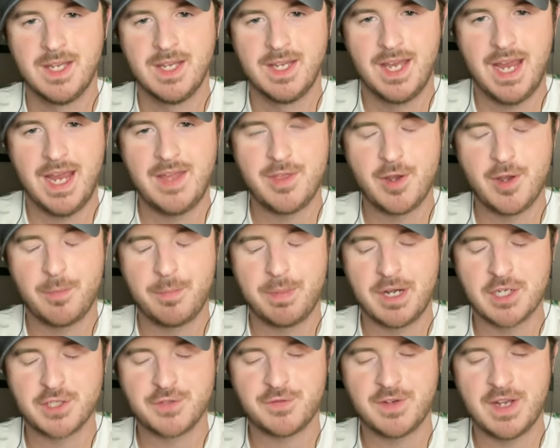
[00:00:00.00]
Hey there,
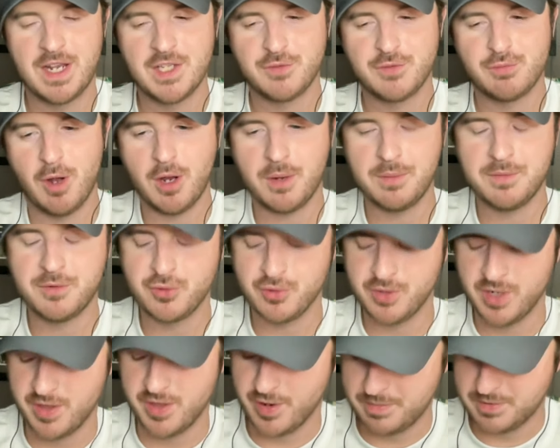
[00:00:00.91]
Bears fans. Welcome to
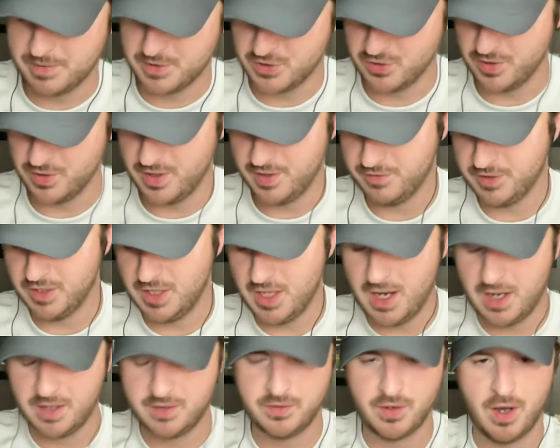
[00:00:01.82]
another episode of
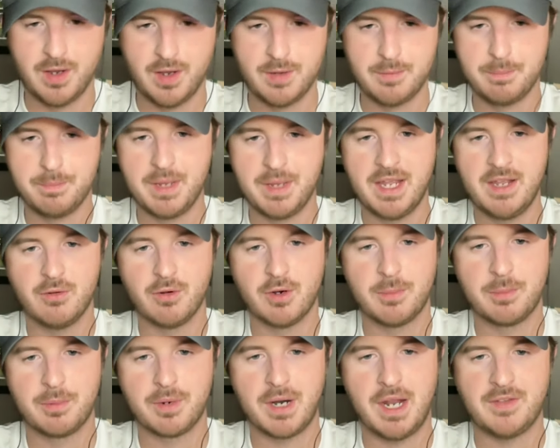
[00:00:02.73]
Locked On
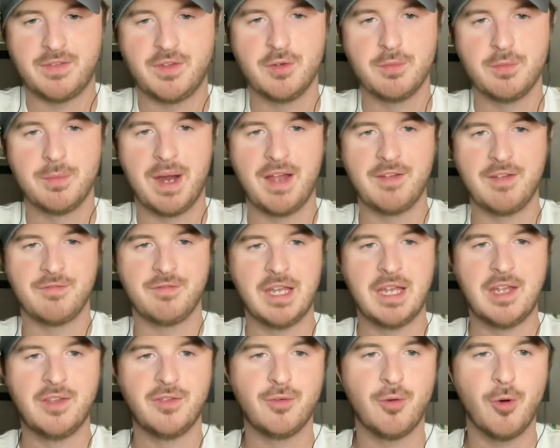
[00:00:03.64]
Baylor, brought to you by
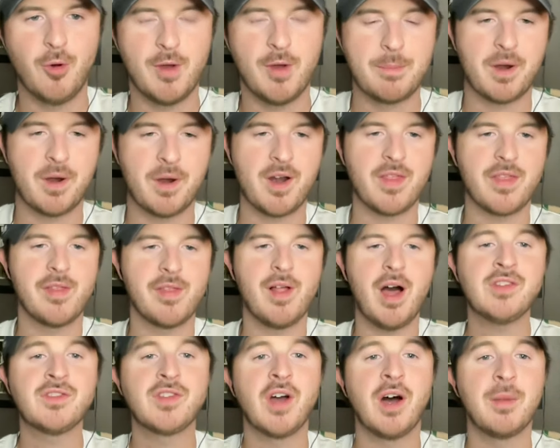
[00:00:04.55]
FanDuel and part of the
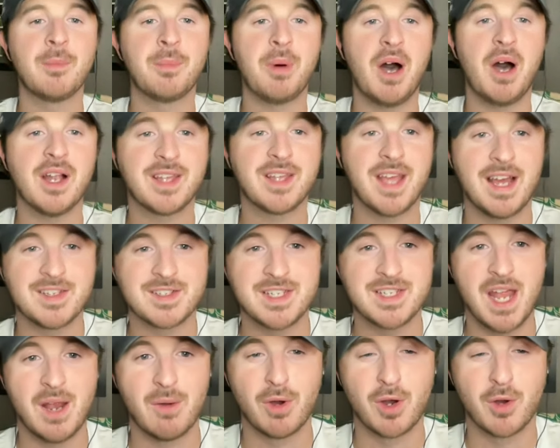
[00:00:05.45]
Locked On
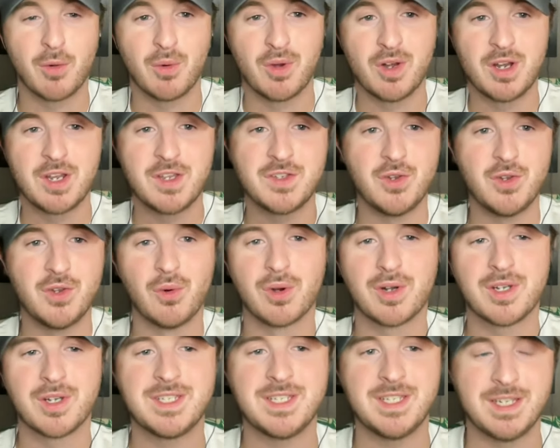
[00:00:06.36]
Podcast Network, where it is
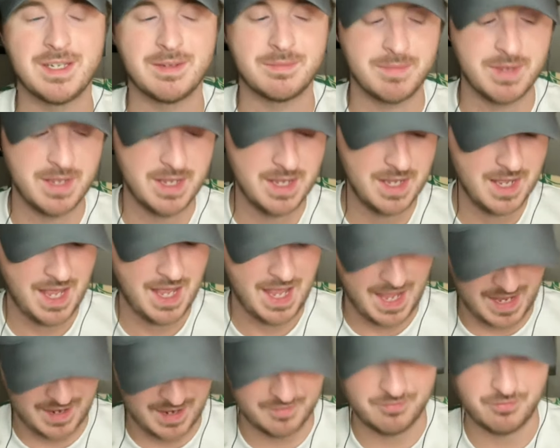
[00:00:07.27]
your team
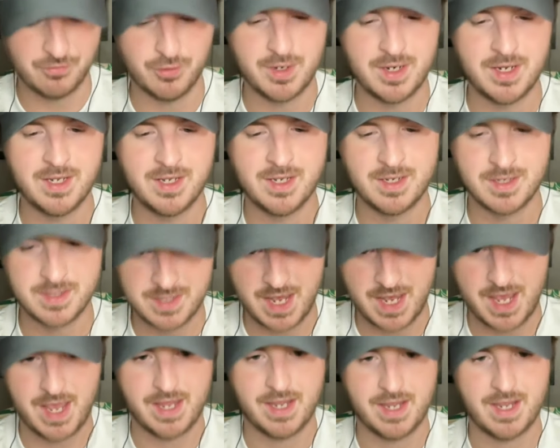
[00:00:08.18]
every
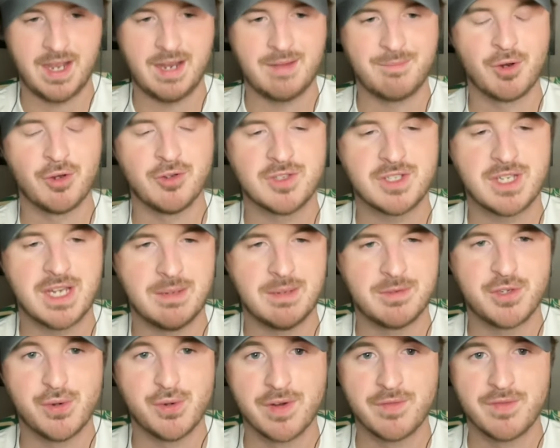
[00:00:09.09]
day. I'm your host,
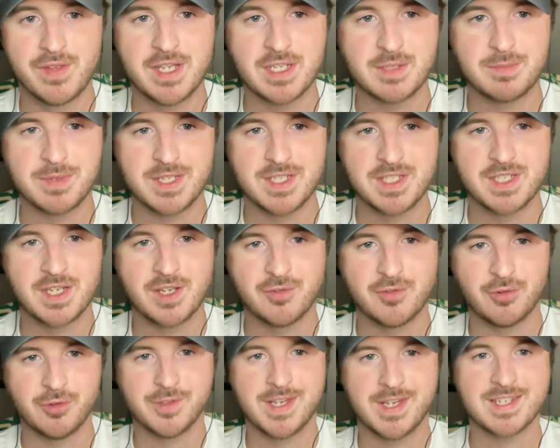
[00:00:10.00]
Cam Stewart of ESPN
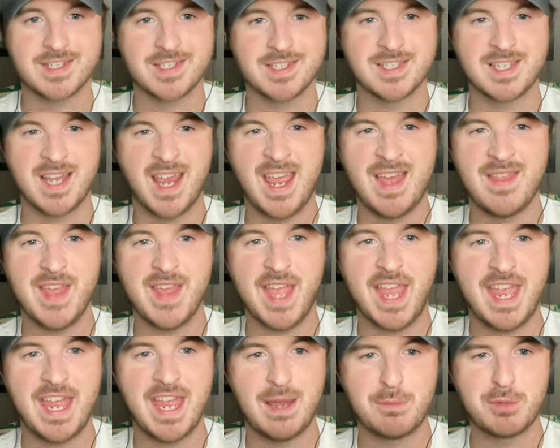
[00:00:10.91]
Central Texas and
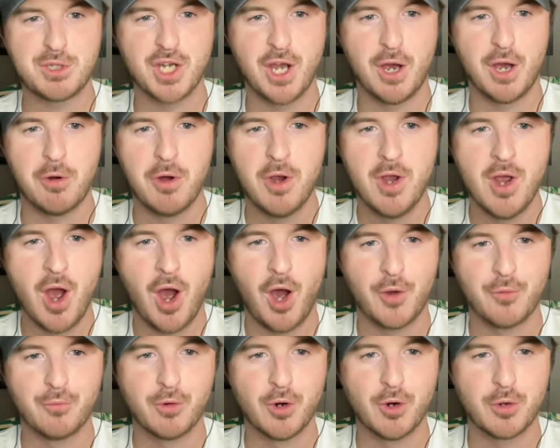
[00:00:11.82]
The Cam Show
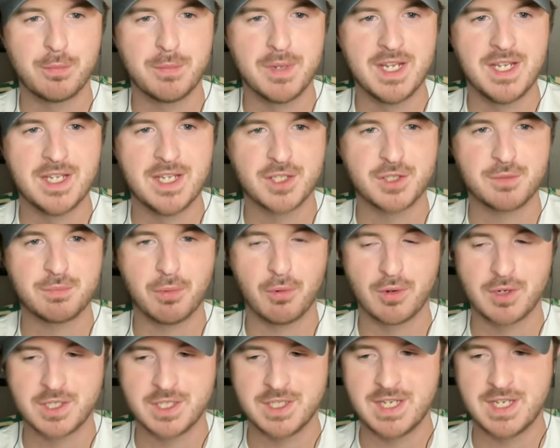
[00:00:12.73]
on Rogue Media
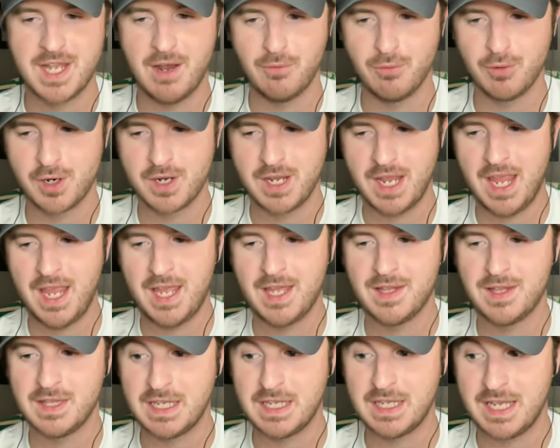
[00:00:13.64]
Sports Network
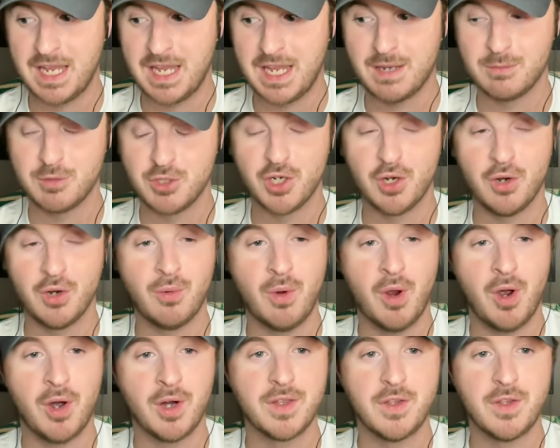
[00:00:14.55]
and The Cam
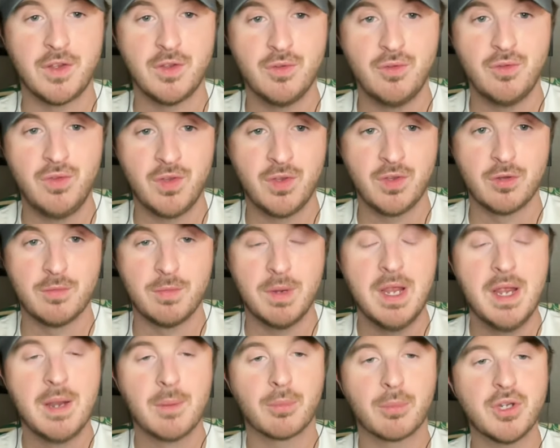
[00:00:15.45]
Show on YouTube.
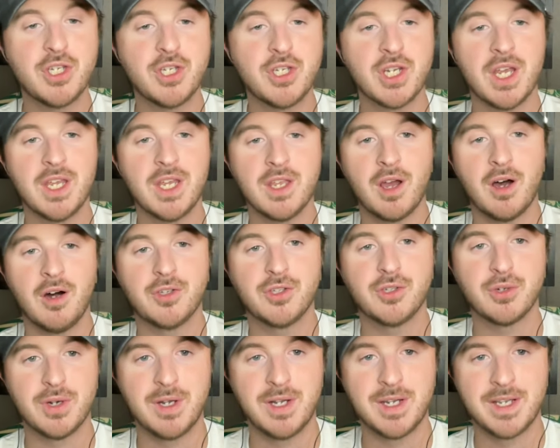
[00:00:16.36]
Appreciate y'all
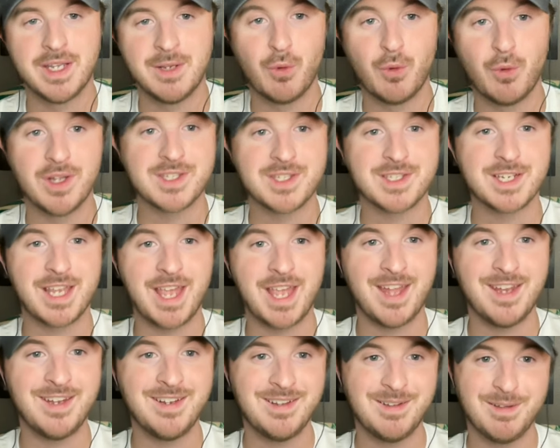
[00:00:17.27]
joining in once
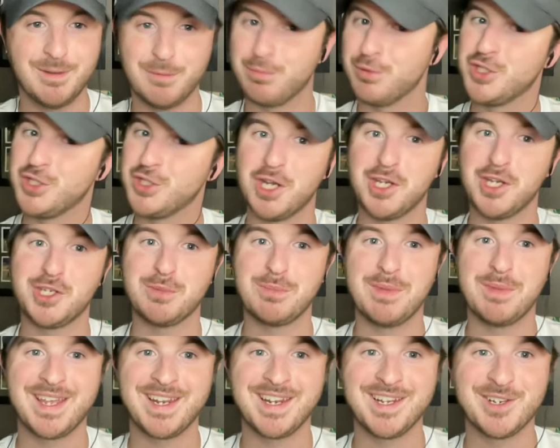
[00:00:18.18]
again. Appreciate
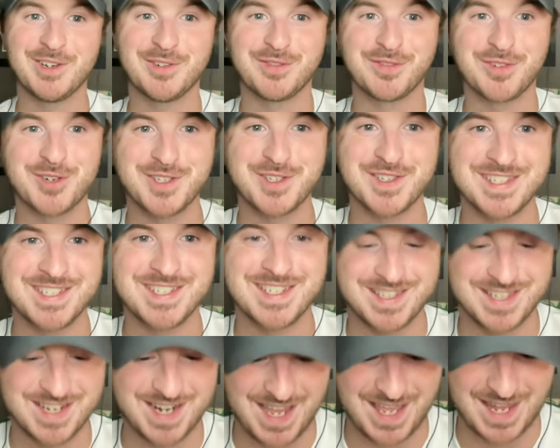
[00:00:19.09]
you making it your first
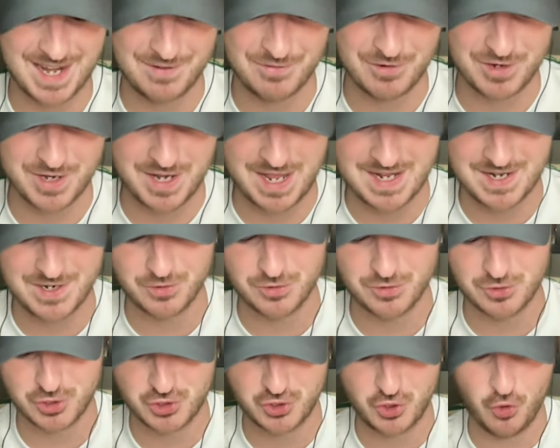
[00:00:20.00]
listen today and every day. I know
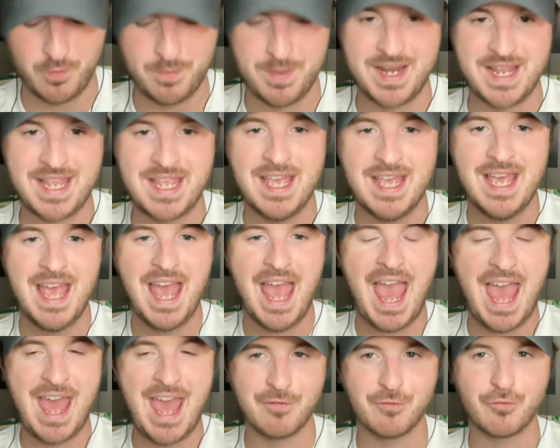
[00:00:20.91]
there's so many
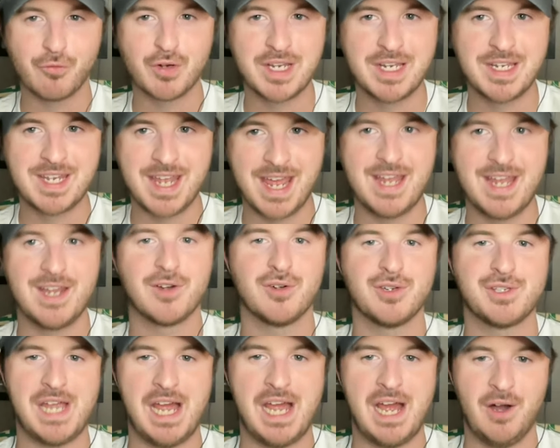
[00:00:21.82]

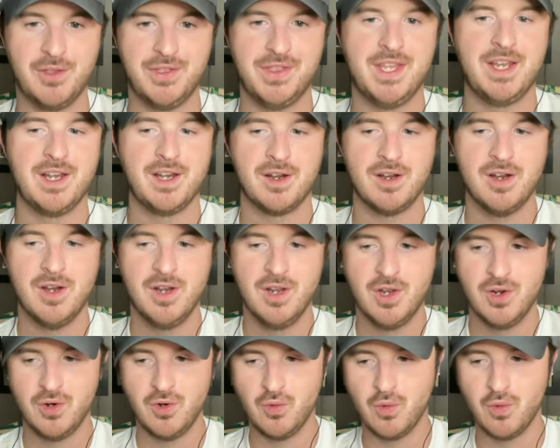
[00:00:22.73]
everydayers out there
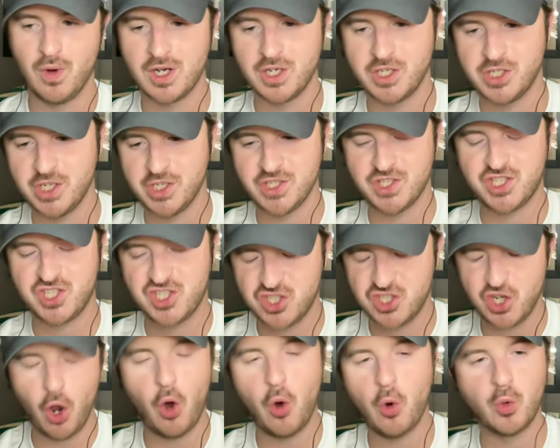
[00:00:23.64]
who are
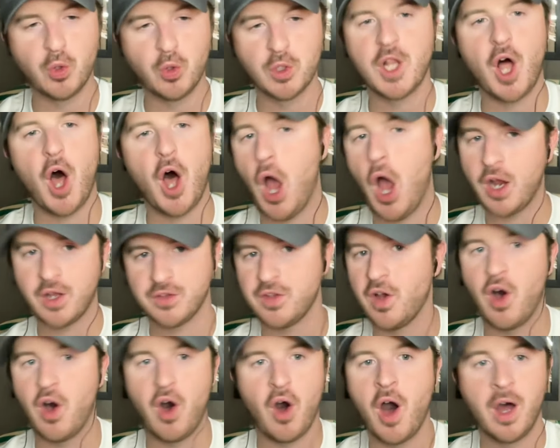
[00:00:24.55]
just so
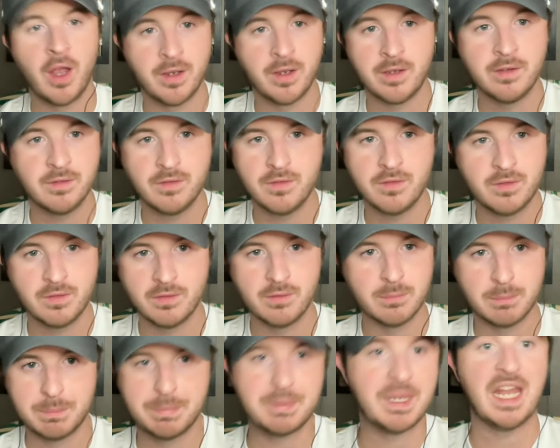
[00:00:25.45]
locked on
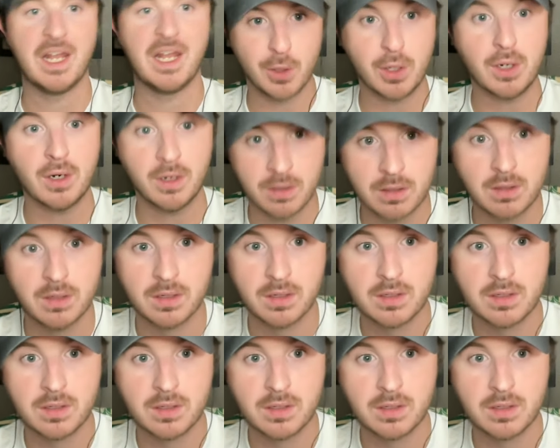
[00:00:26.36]
Baylor